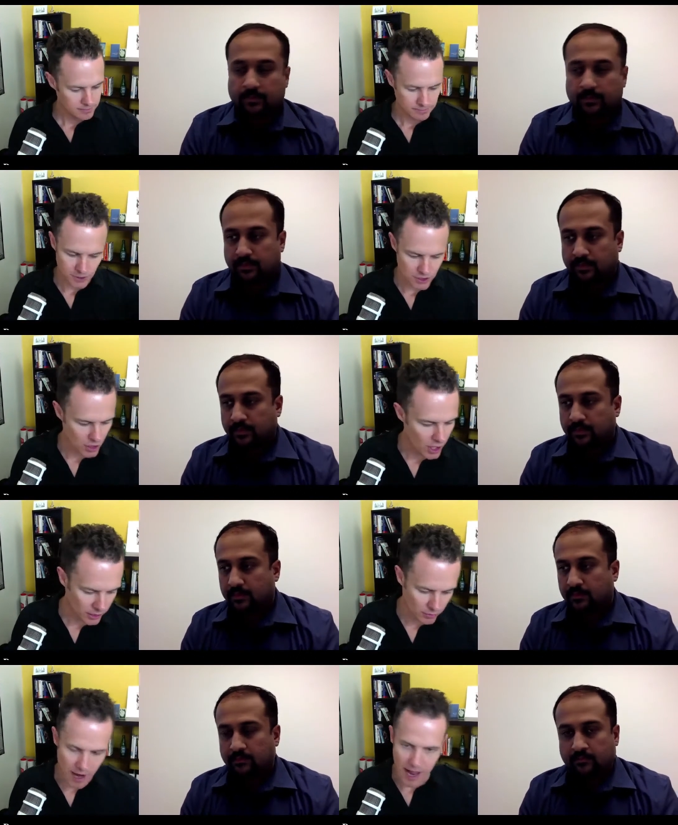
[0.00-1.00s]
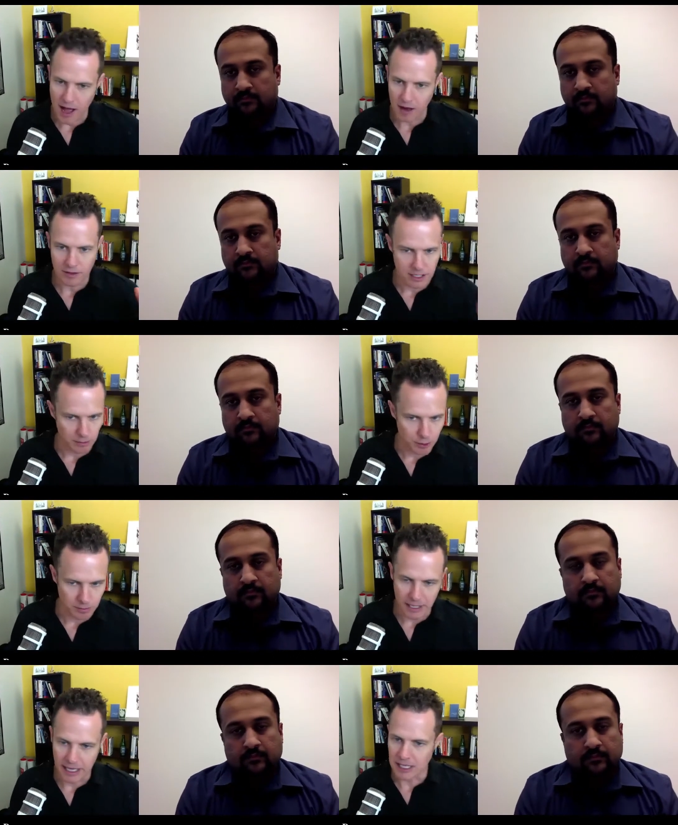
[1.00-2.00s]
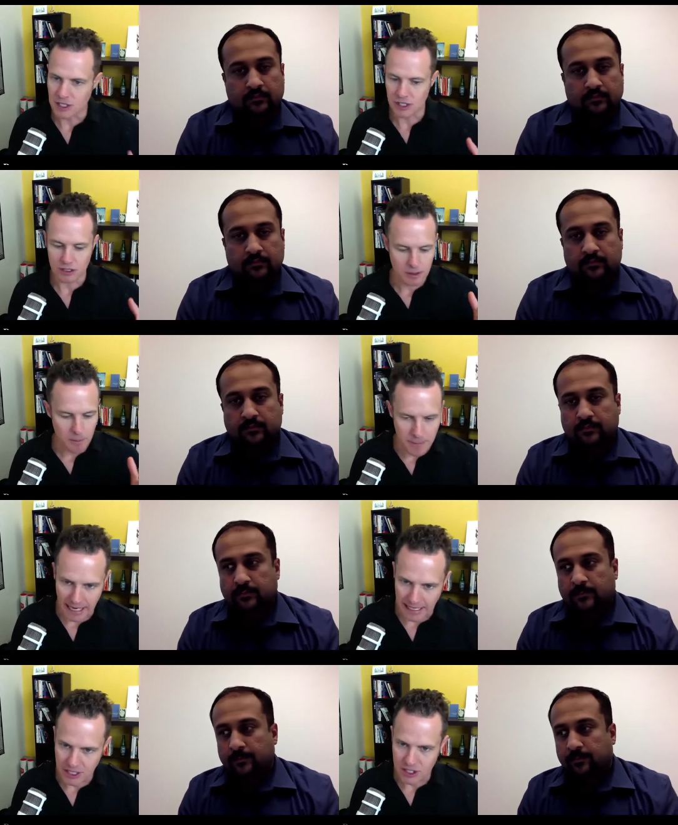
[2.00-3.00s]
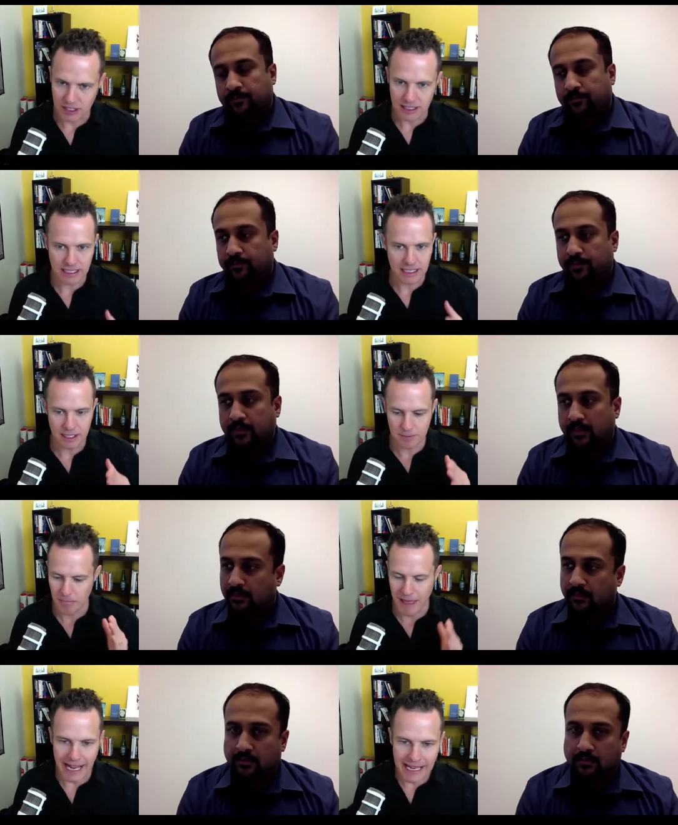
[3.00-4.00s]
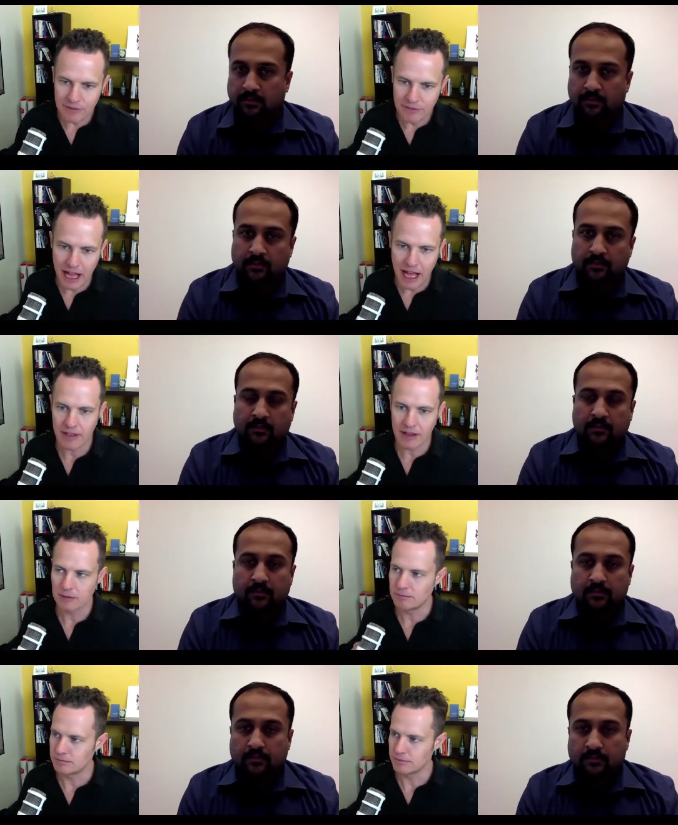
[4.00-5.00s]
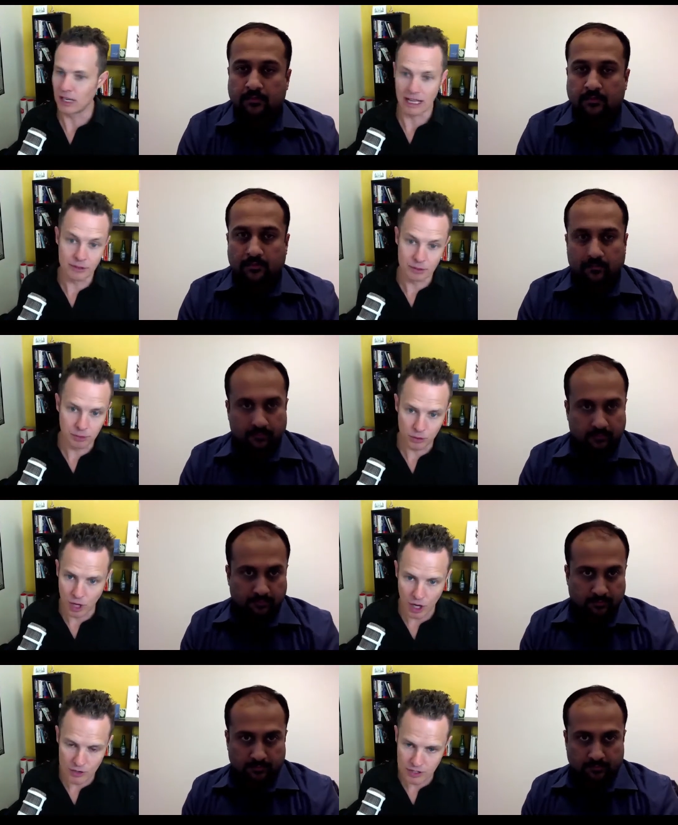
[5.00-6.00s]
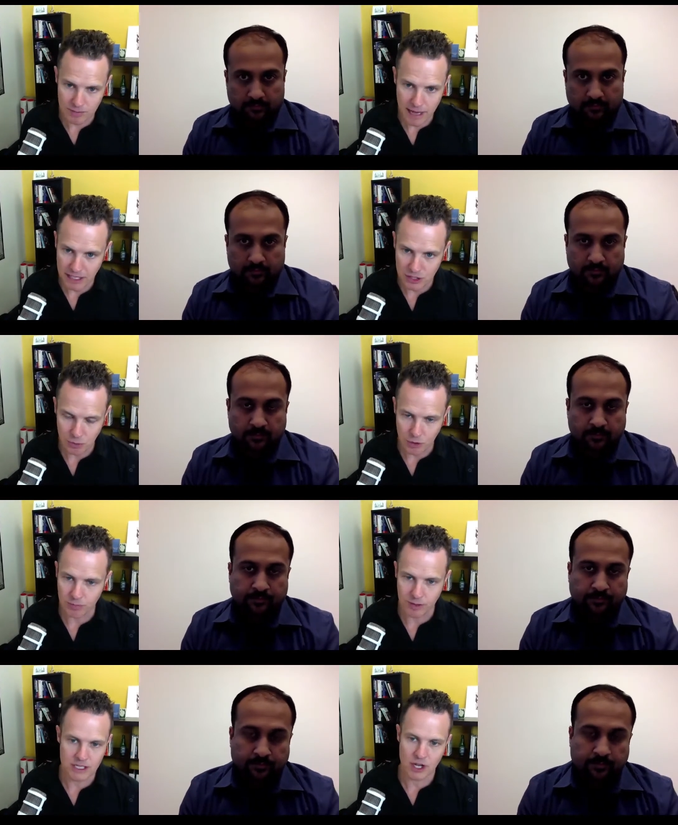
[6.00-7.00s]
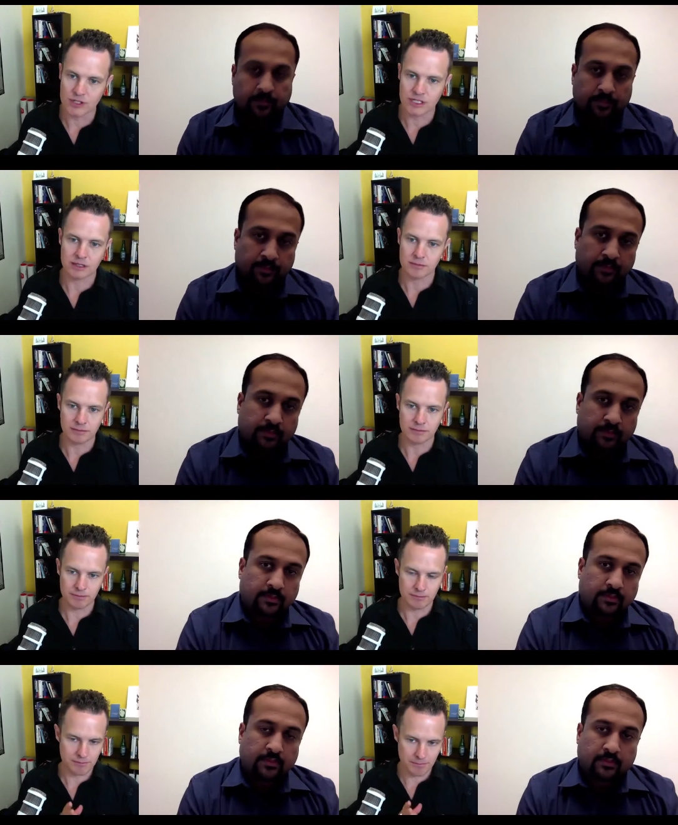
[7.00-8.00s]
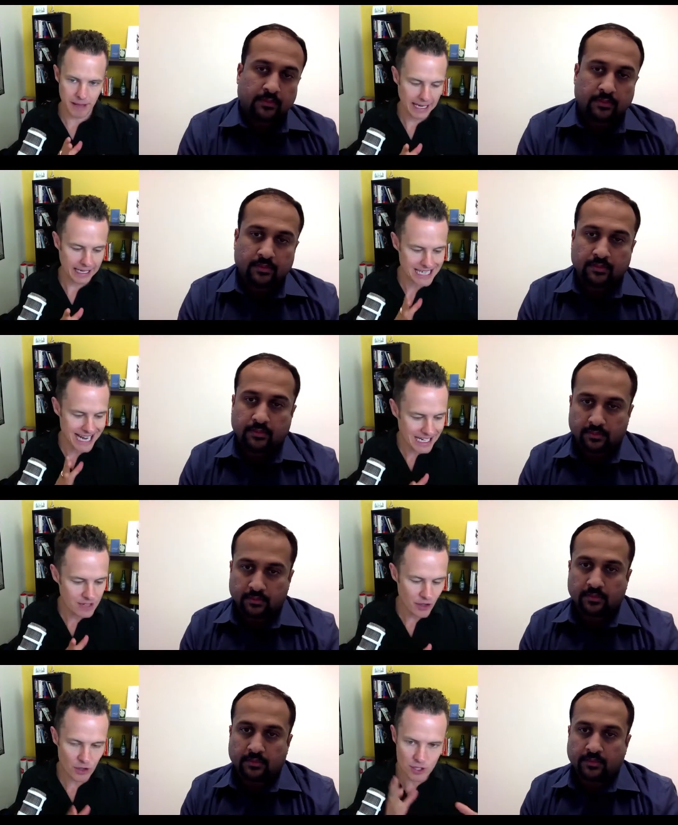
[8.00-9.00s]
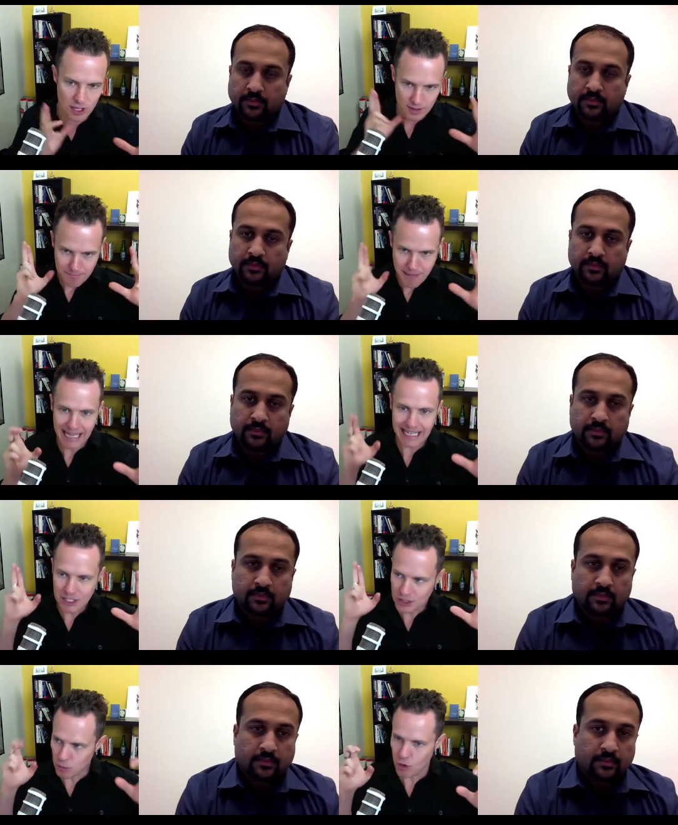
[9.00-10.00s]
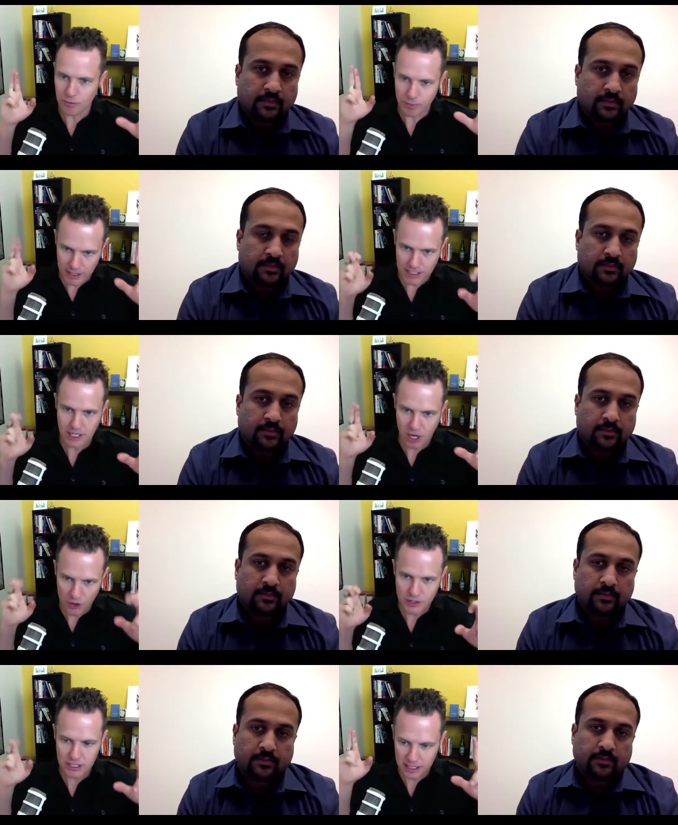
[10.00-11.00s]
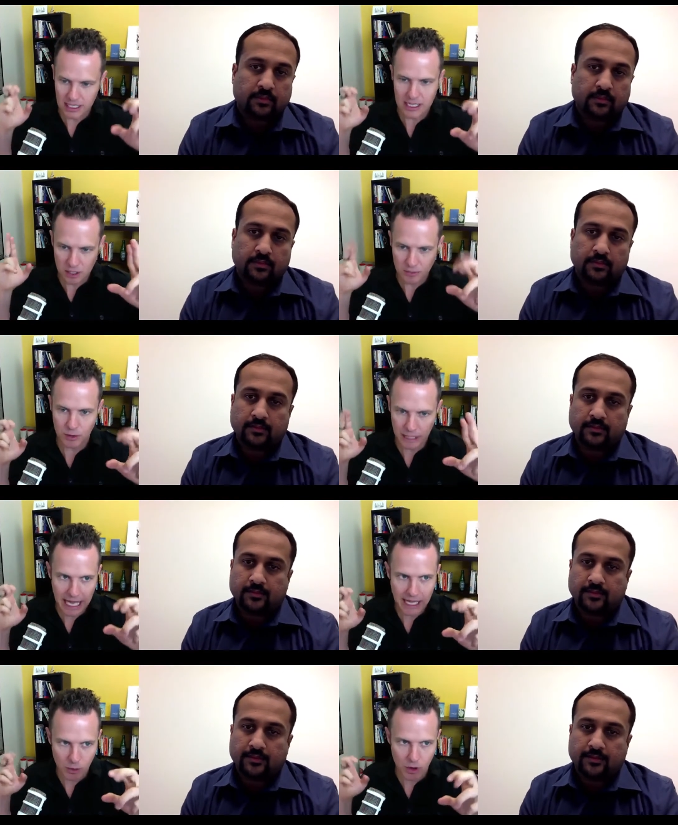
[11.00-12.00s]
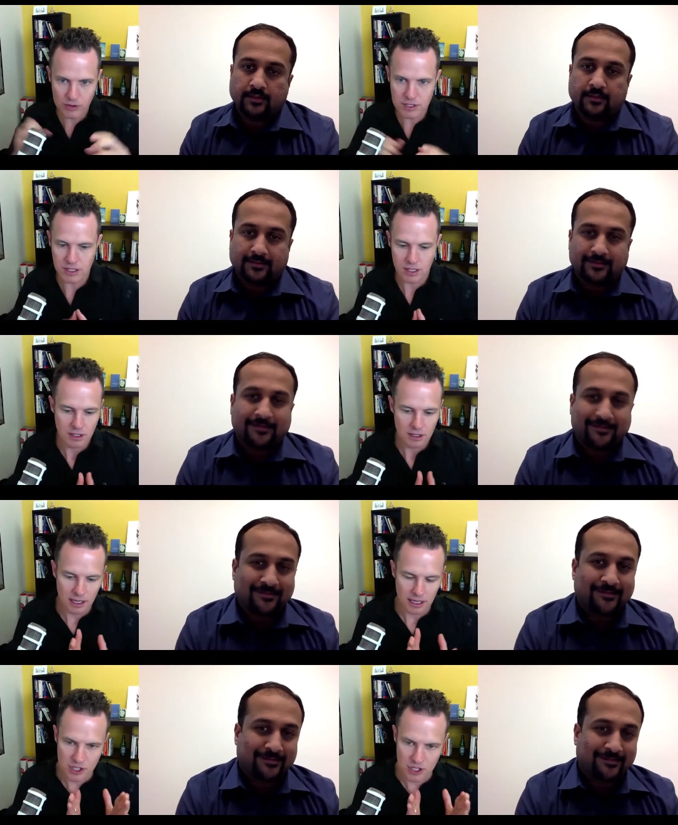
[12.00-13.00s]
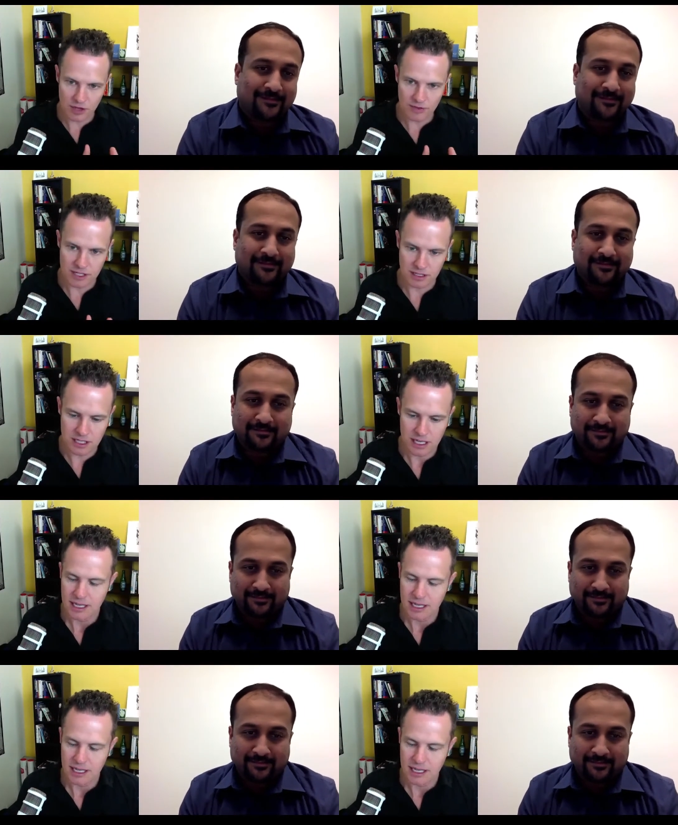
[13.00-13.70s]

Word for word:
Speaker 1: SiteGround, W P Engine, Pagely, any of the other, you know, even the Bluehost managed WordPress hosting package, any of those managed WordPress hosting, and yes, I'm doing air quotes, uh, services,